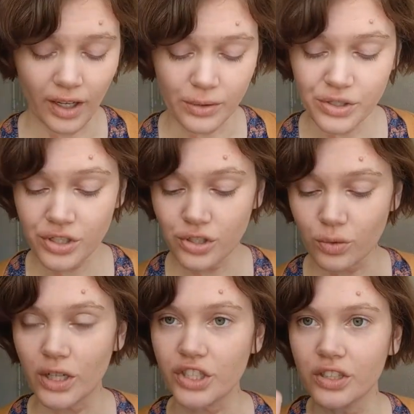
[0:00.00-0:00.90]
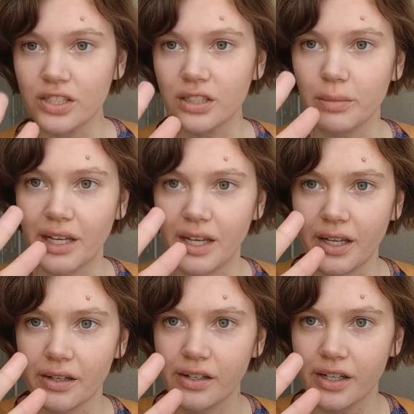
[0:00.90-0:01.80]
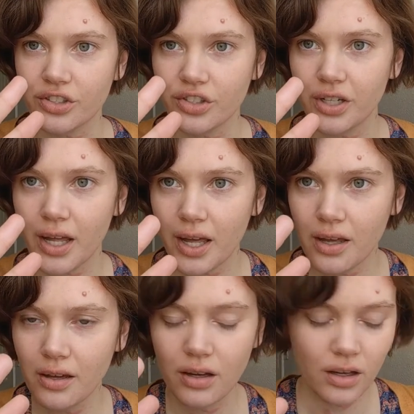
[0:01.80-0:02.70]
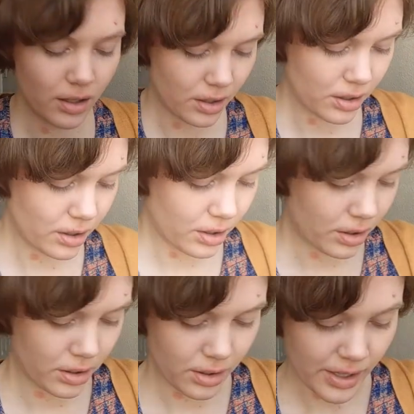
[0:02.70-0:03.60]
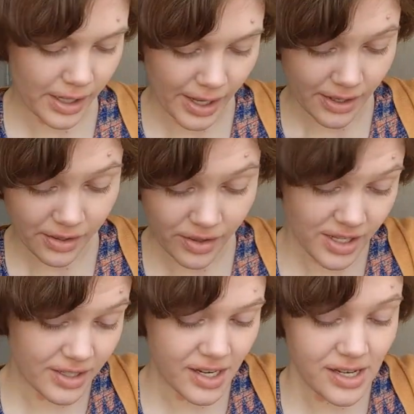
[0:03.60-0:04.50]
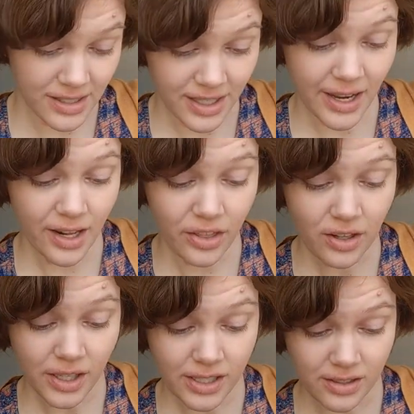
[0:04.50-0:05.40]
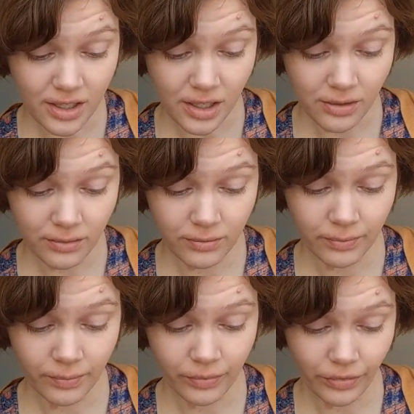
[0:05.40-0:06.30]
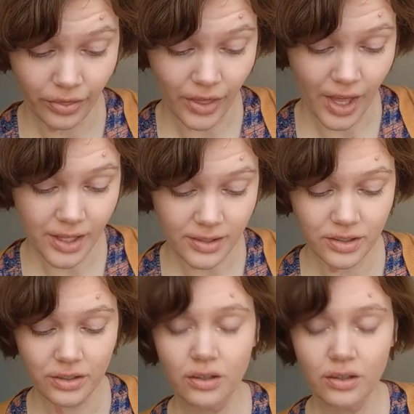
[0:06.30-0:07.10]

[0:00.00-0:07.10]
I was just swatching this on my hand yesterday and they did say in the listing that